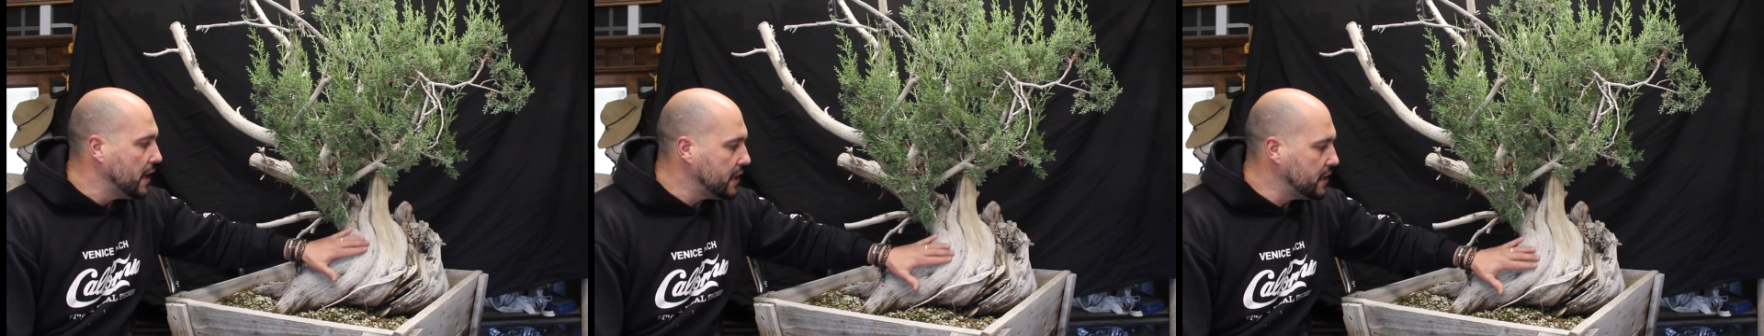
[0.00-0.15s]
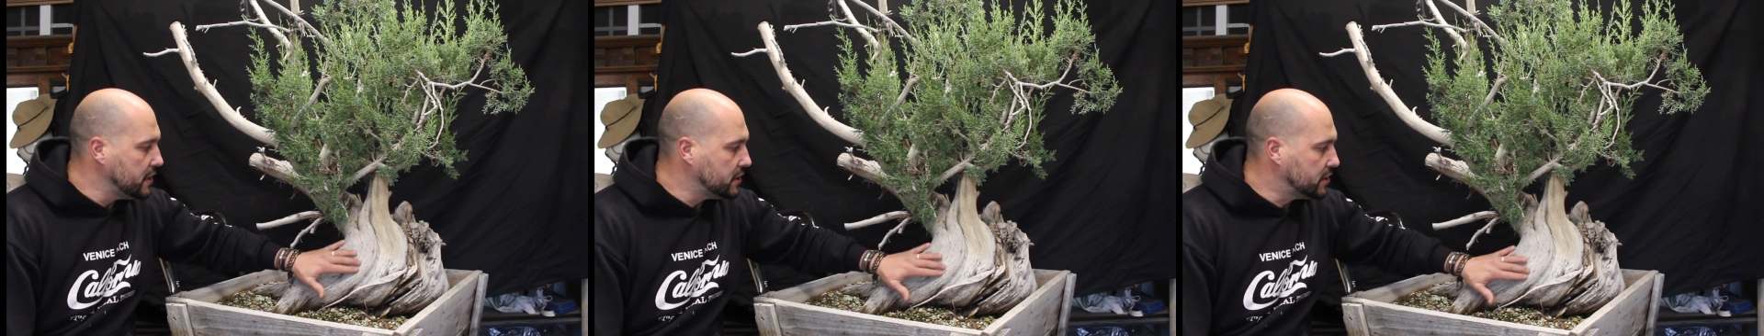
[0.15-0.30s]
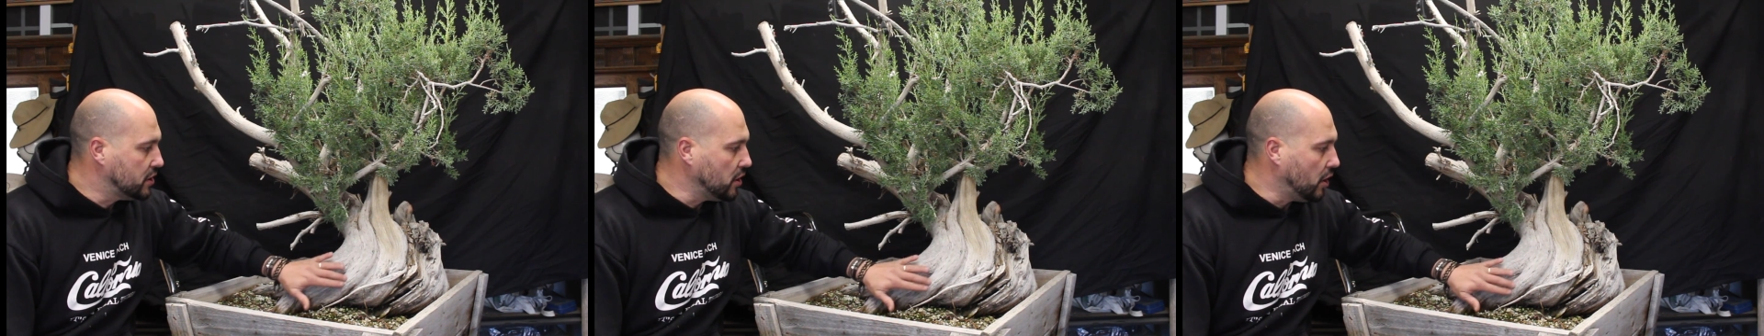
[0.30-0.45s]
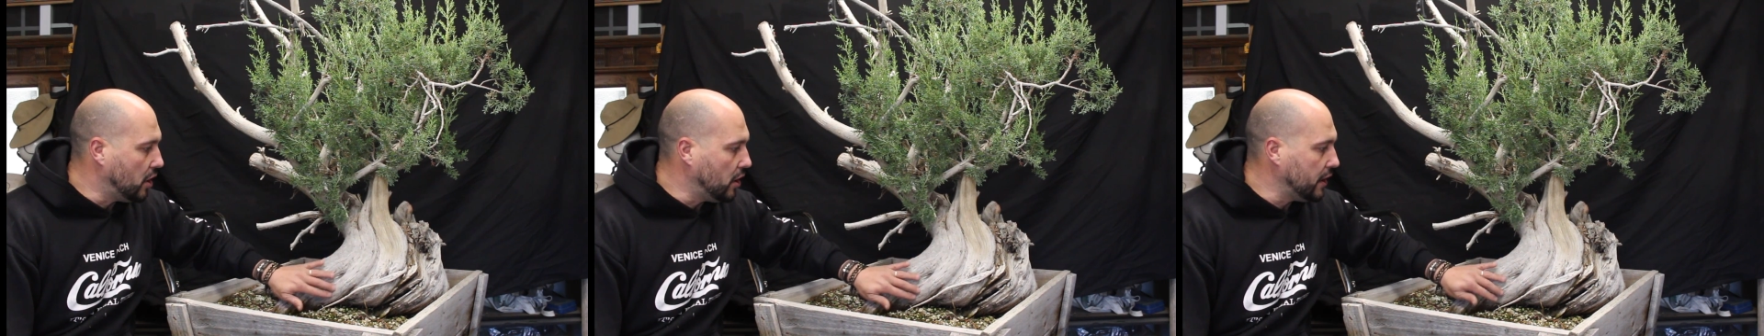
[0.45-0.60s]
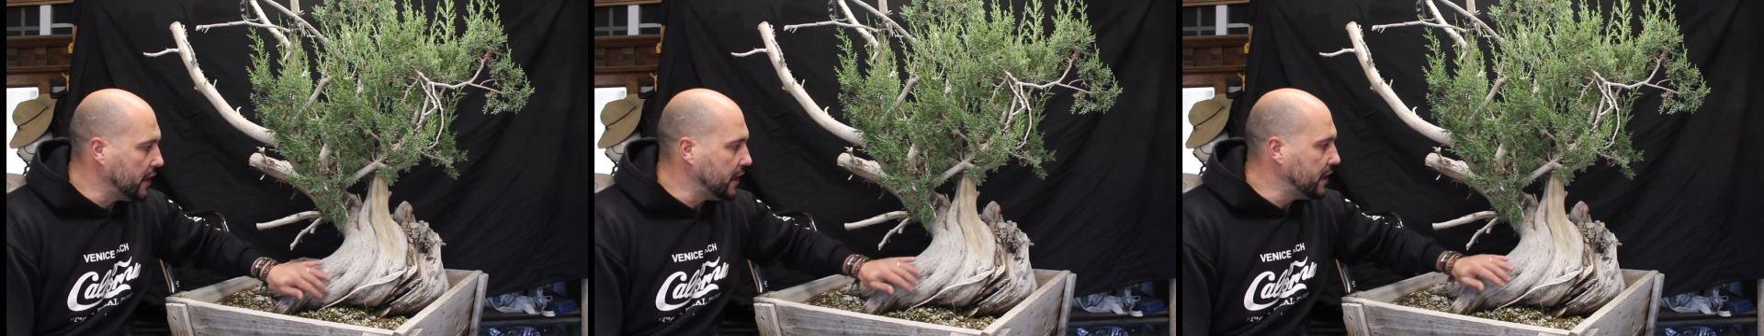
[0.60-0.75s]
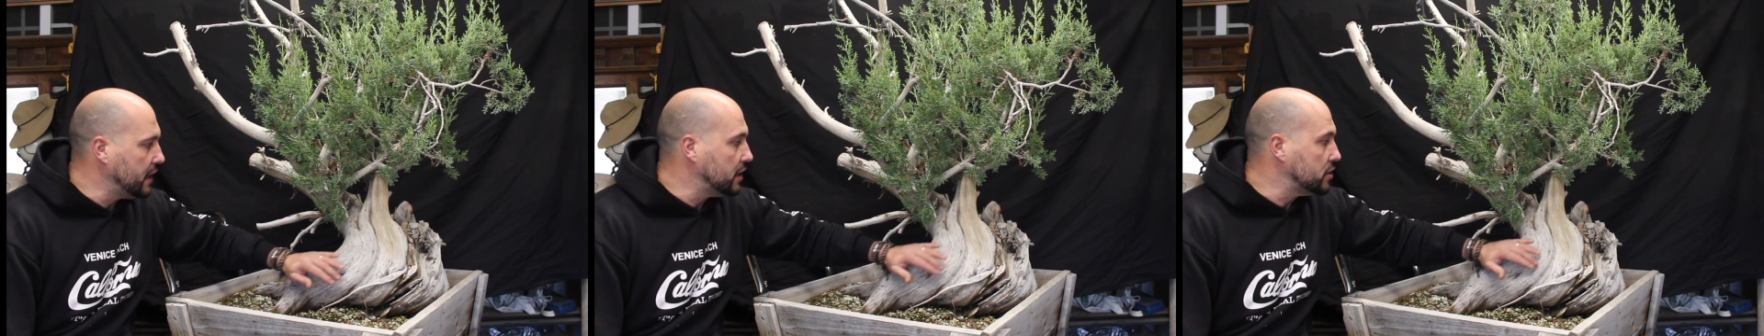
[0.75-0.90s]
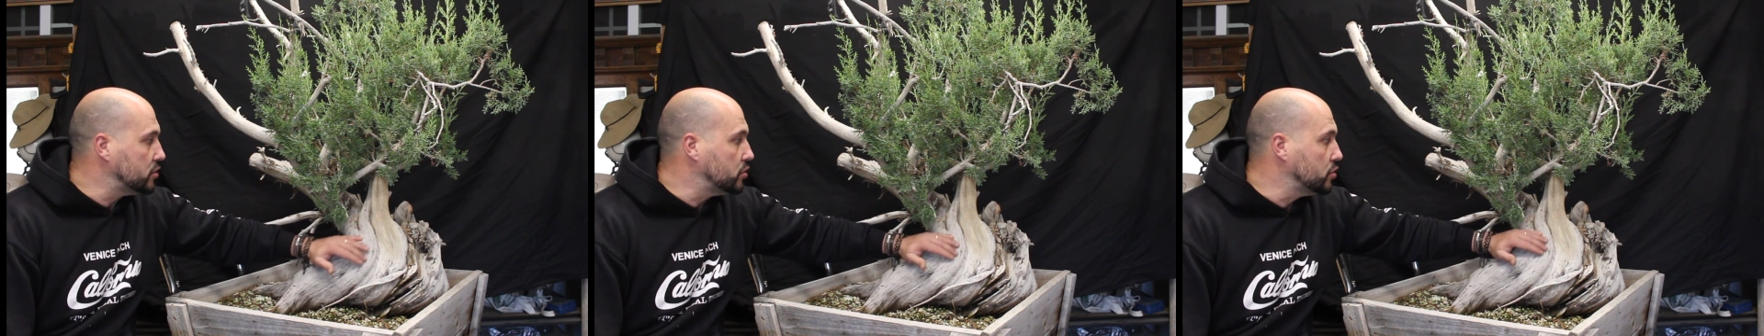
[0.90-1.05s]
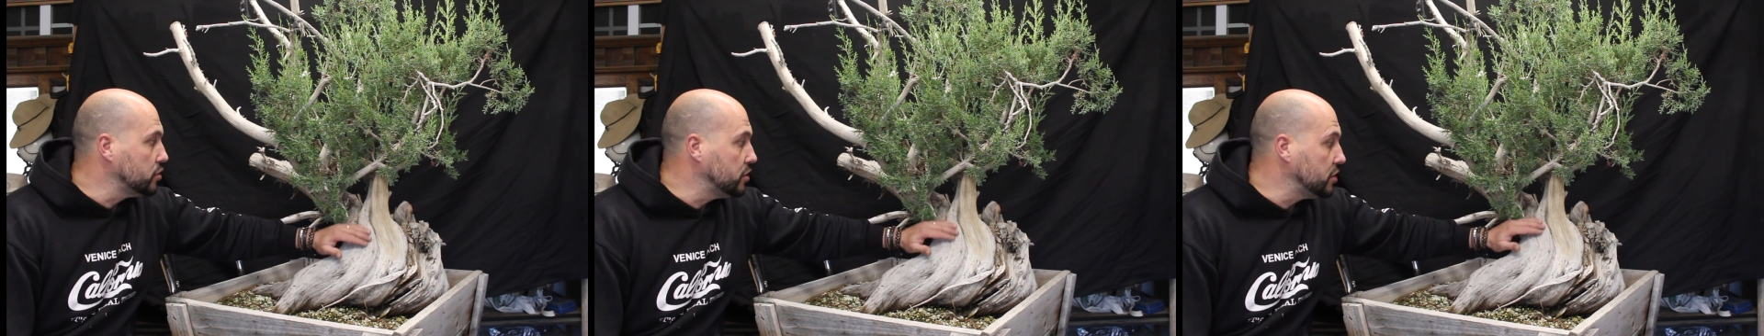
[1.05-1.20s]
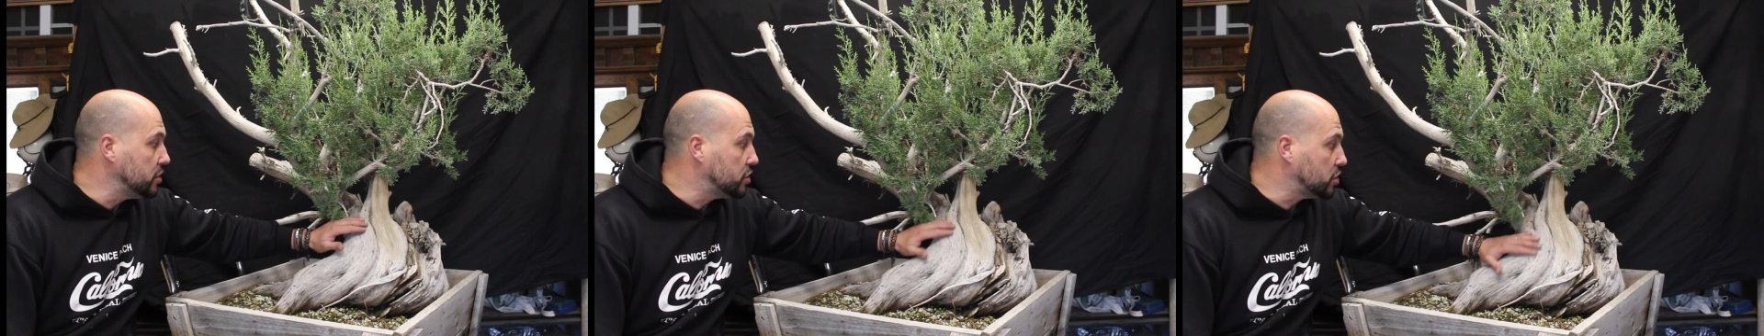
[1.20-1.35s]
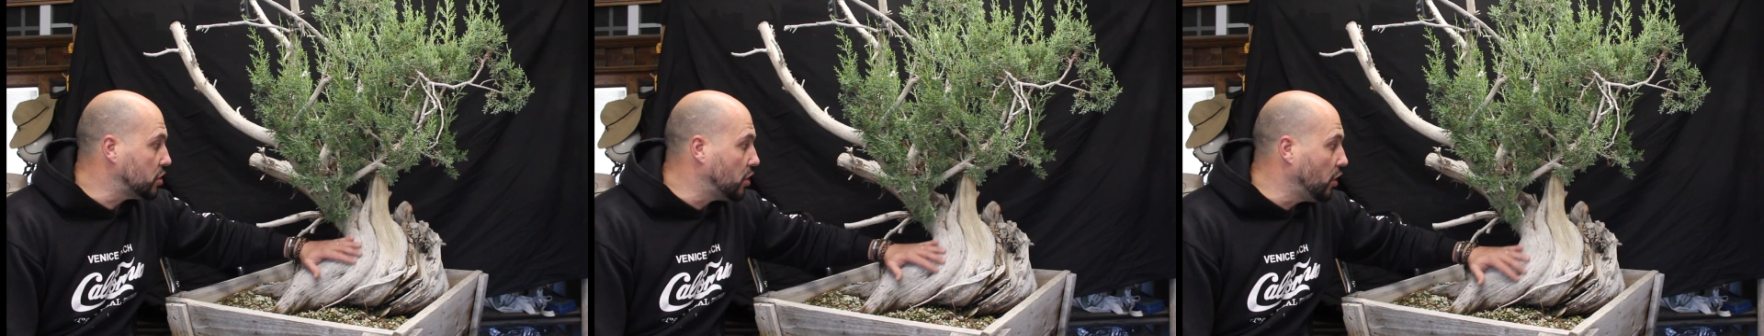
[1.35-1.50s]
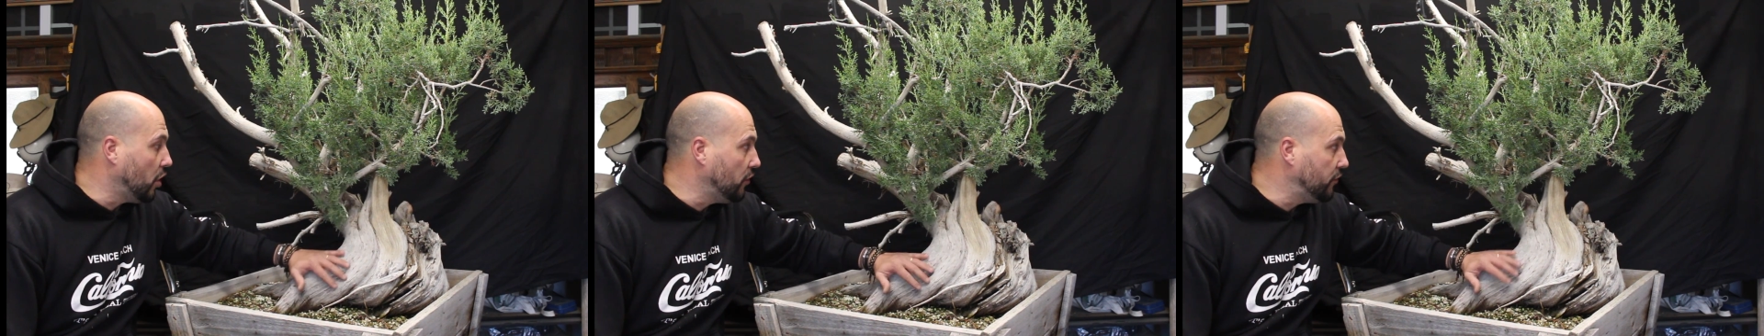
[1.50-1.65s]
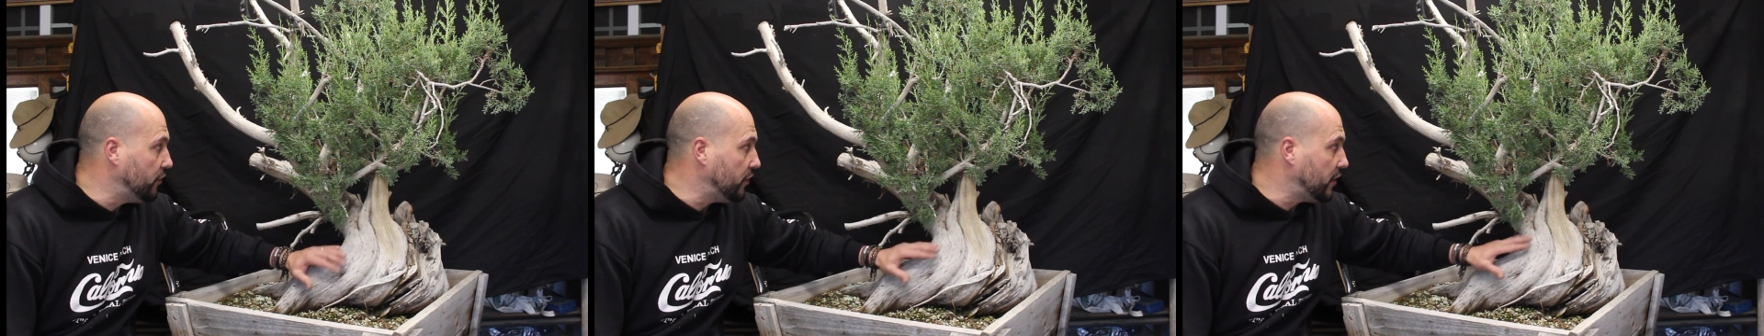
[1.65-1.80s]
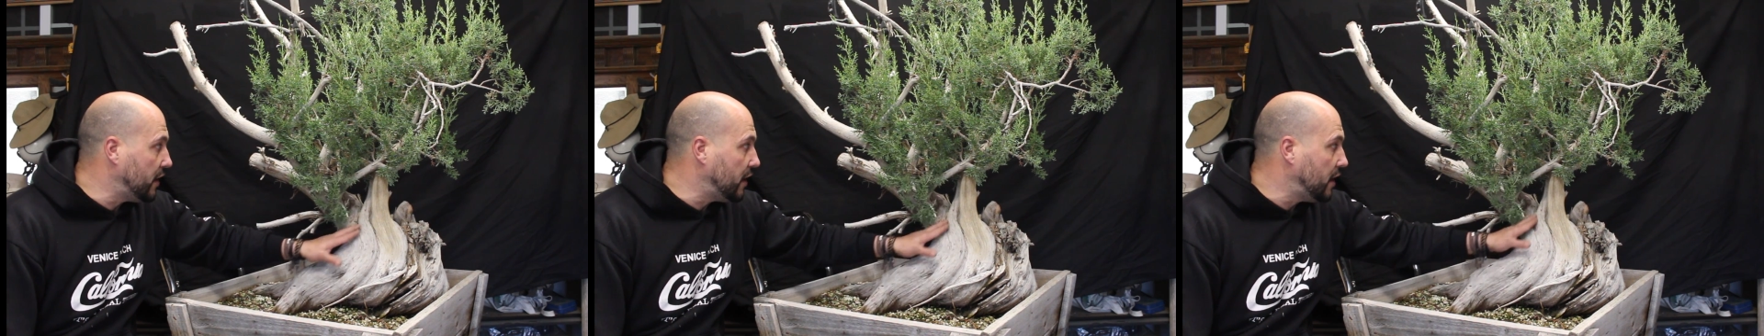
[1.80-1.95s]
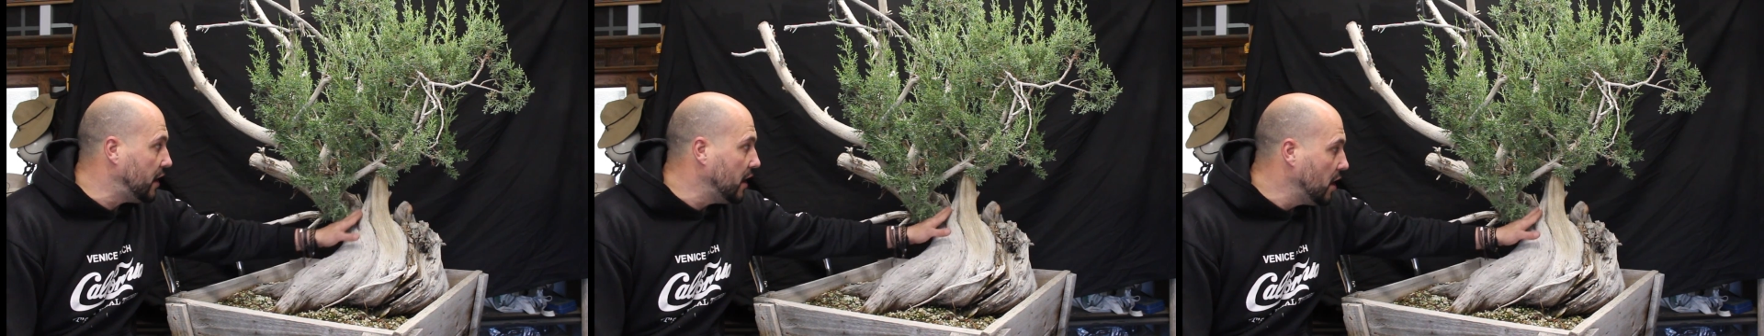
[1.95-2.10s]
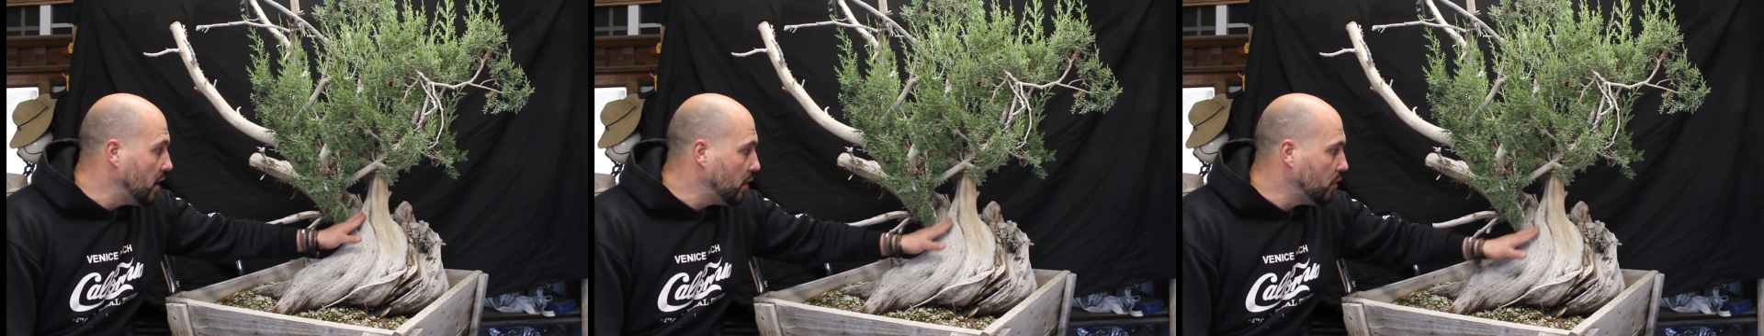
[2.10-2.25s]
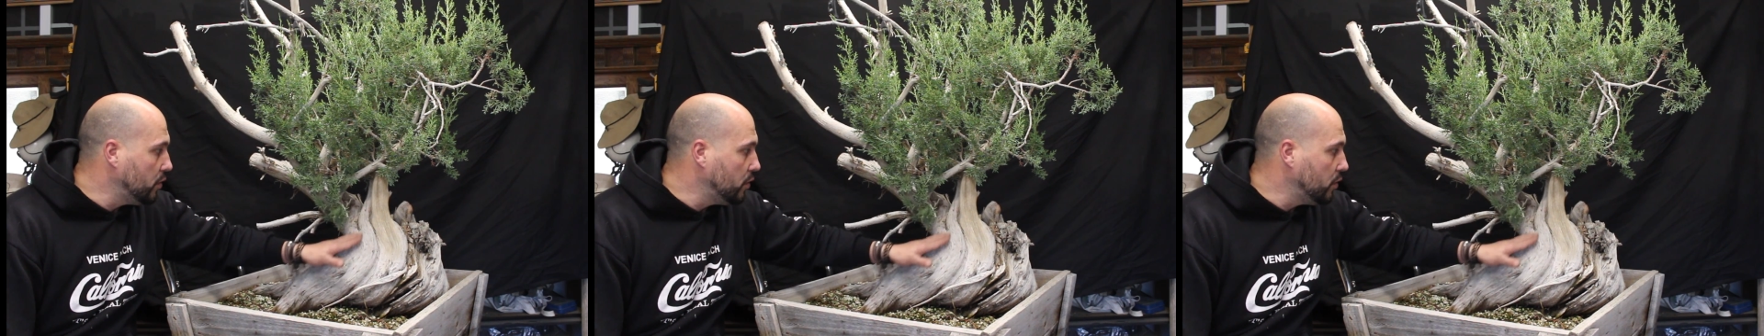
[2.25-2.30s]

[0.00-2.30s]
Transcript: is going to discover